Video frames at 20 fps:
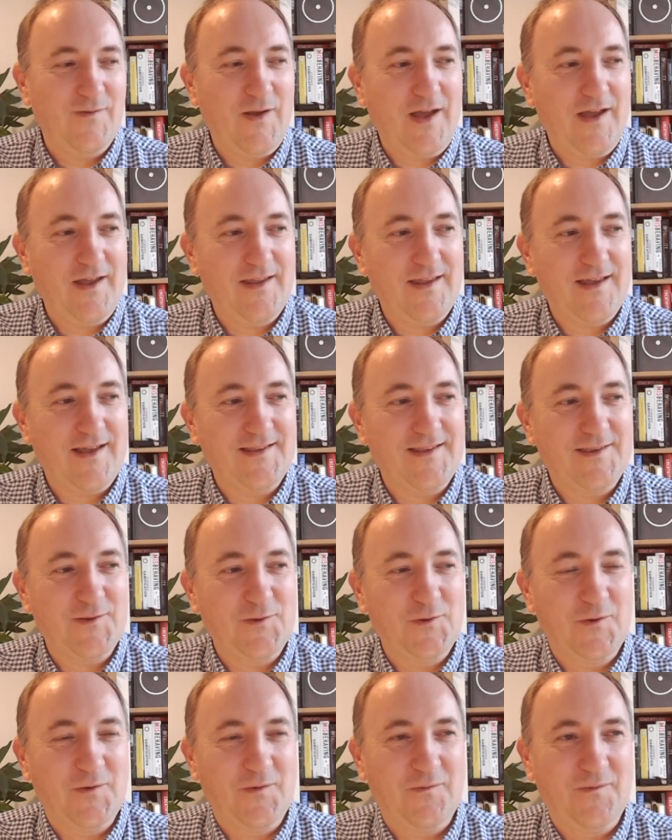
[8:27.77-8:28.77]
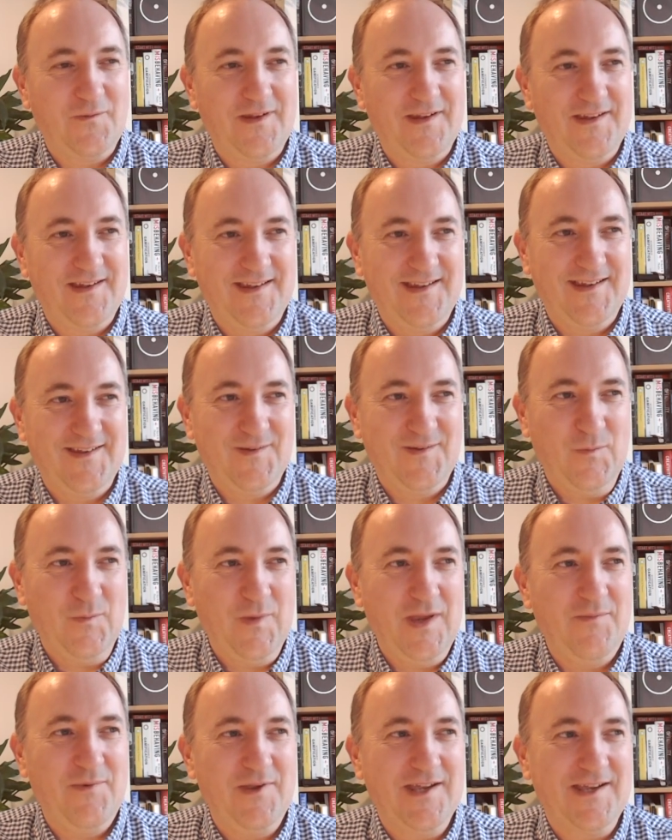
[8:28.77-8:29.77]
I thought
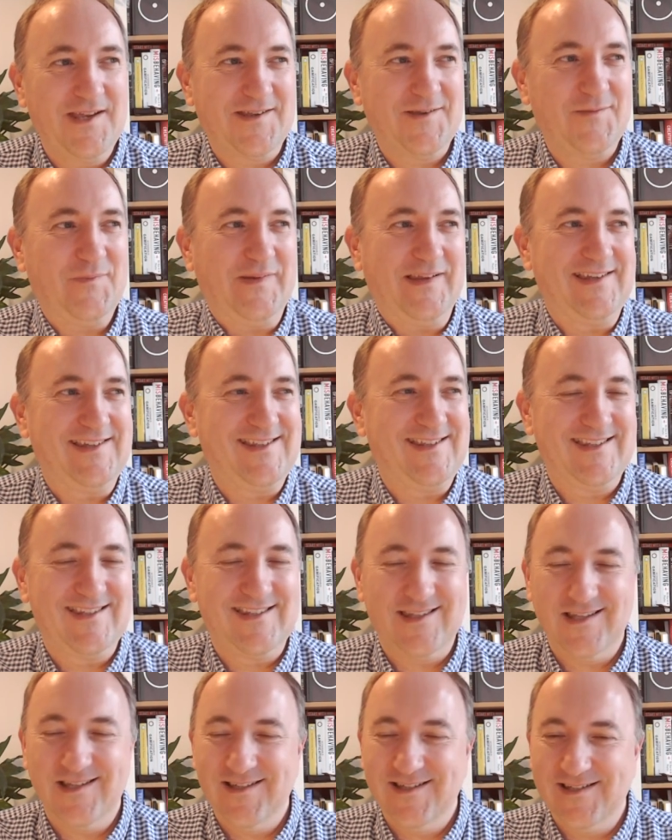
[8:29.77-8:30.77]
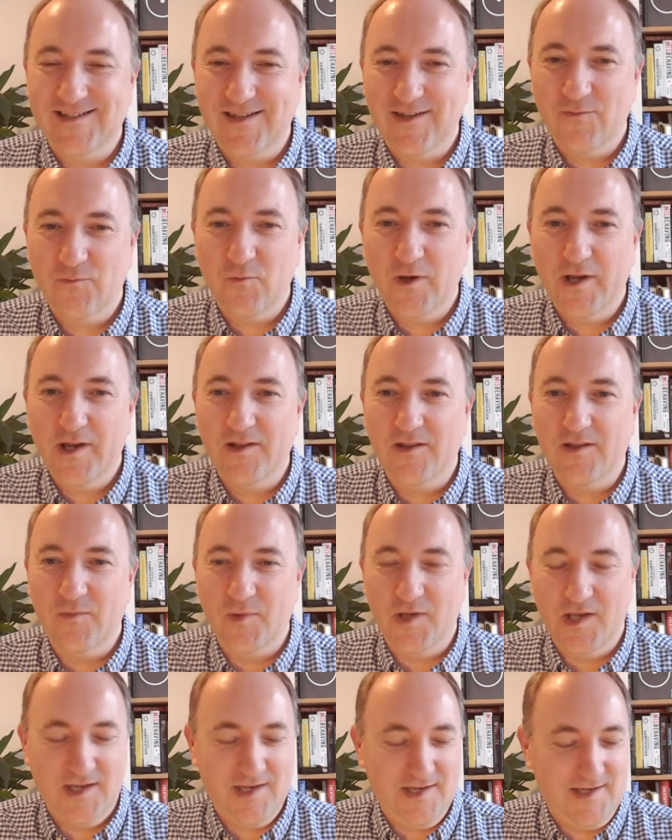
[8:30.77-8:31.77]
maybe a good place to start is like right at the
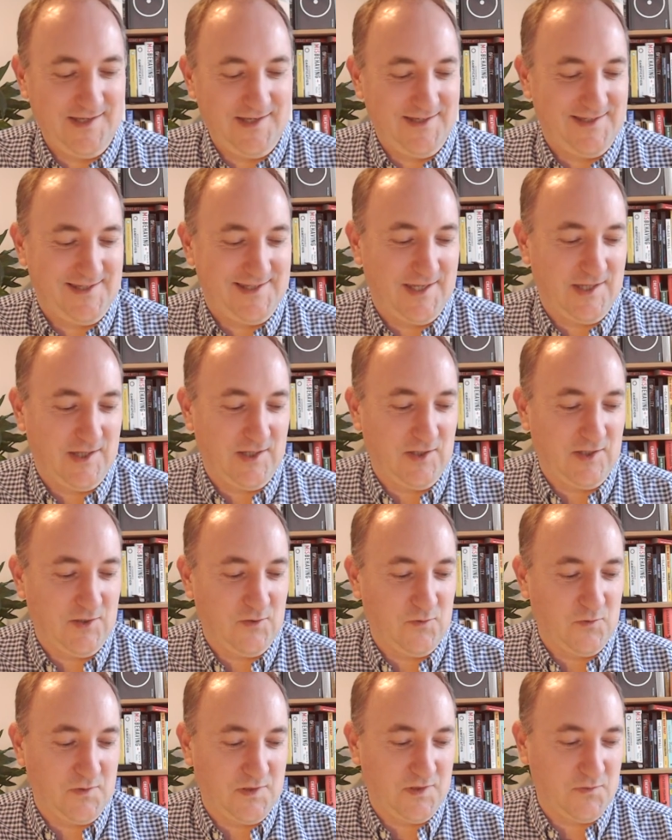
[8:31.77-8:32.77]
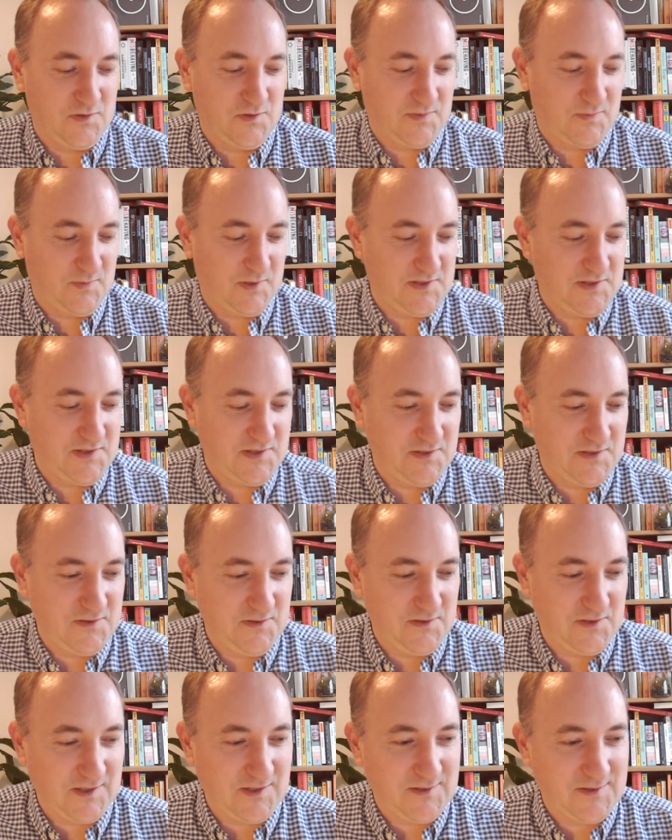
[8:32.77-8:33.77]
beginning. You said that you were supposed to
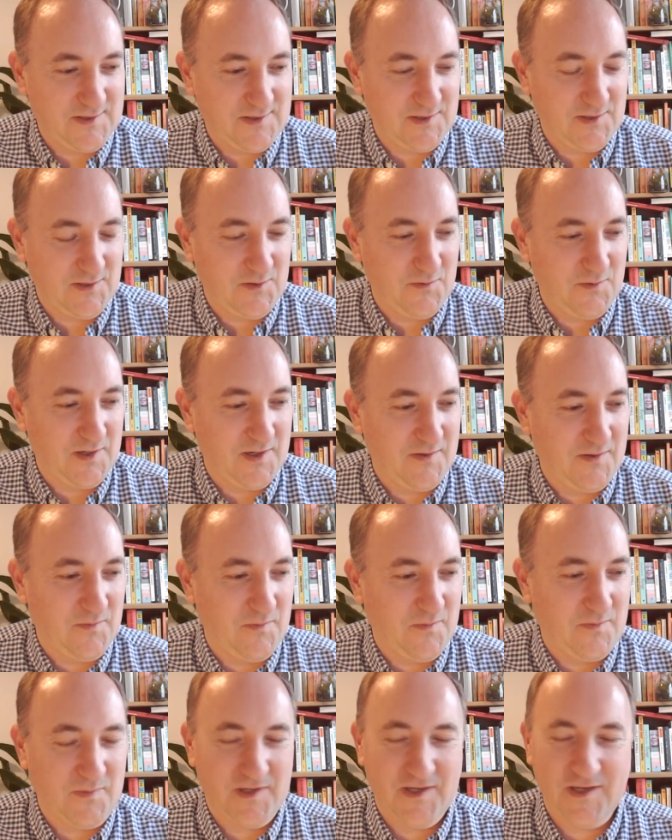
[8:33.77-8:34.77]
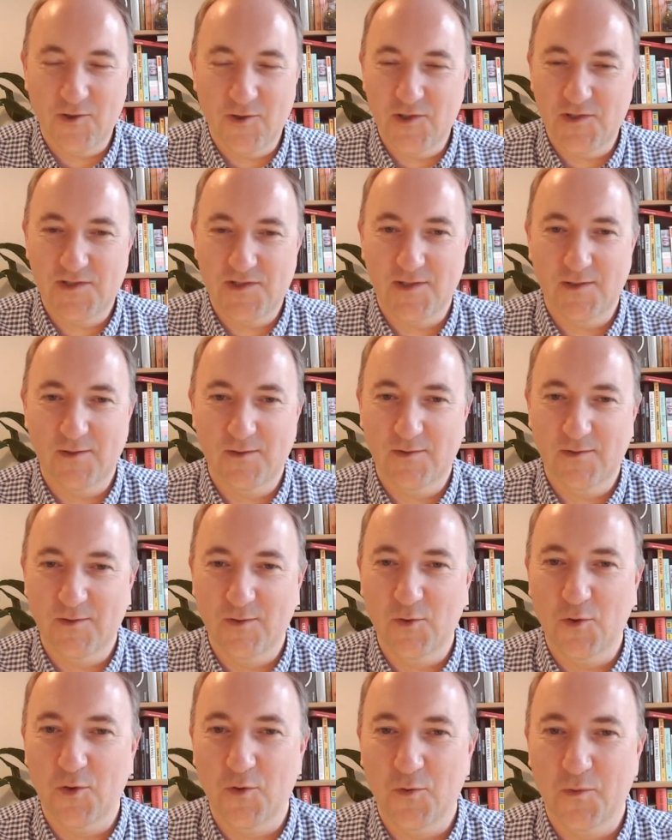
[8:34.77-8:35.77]
go into
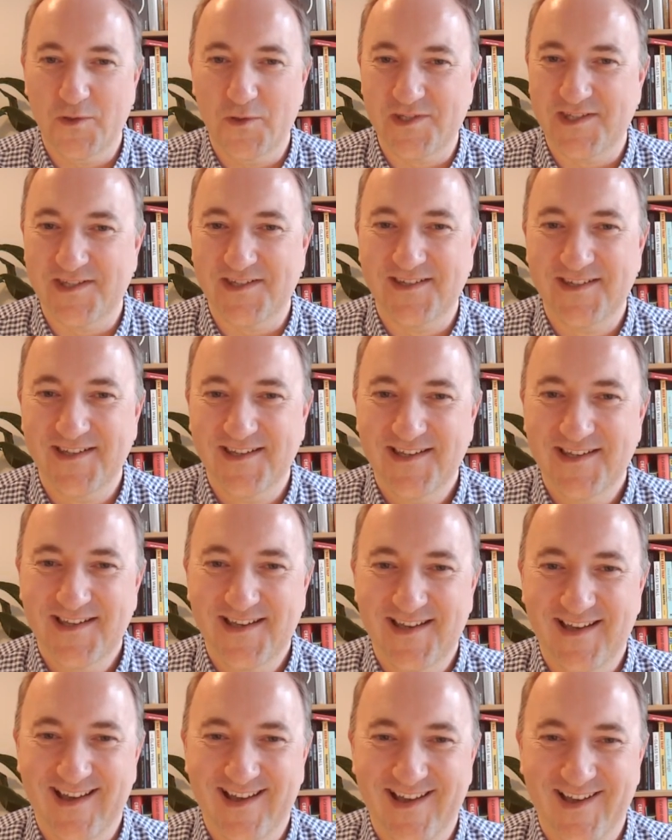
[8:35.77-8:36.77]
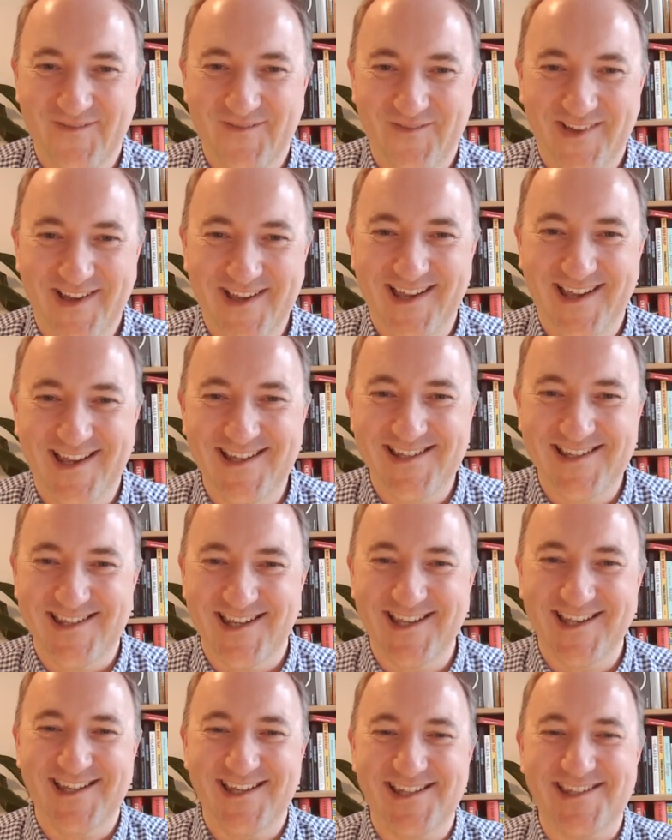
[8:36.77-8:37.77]
law, was it?
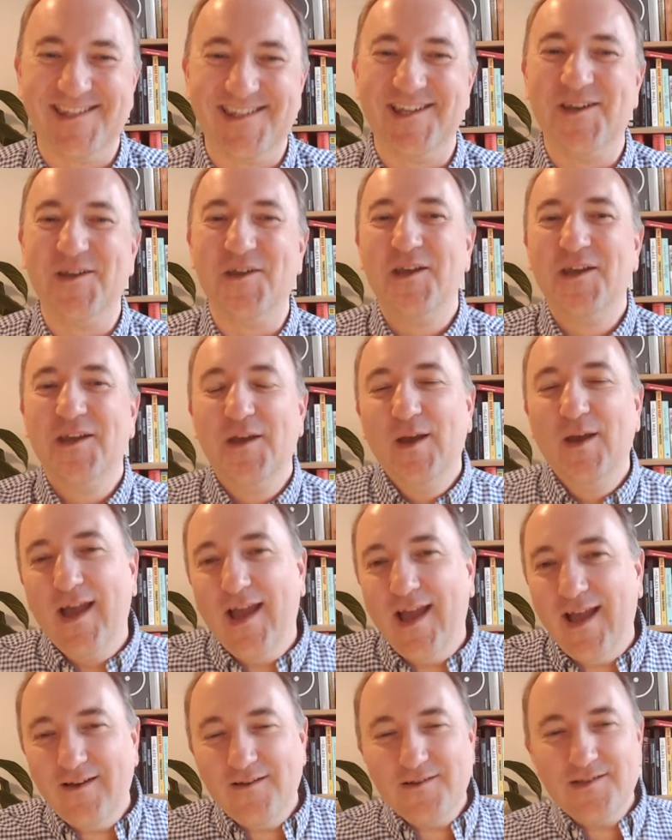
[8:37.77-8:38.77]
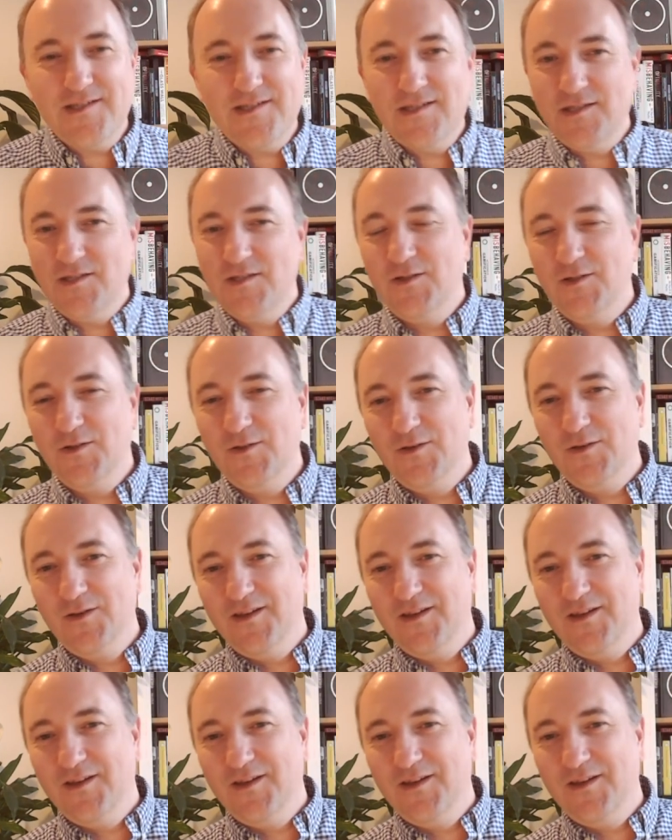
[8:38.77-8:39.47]
So how did you